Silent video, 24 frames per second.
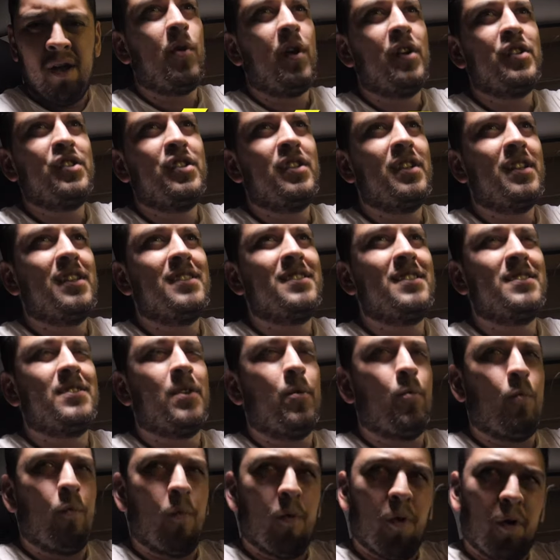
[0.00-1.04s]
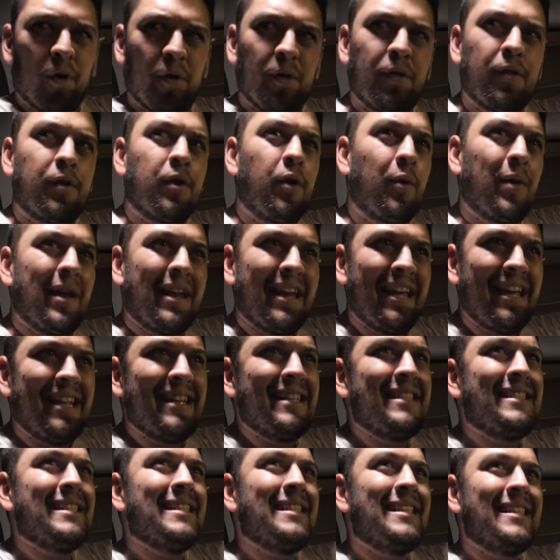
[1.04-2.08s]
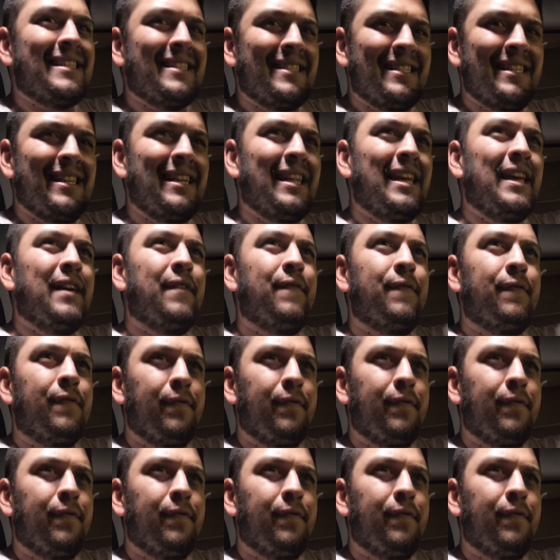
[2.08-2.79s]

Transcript: Question is, is it worth going into the city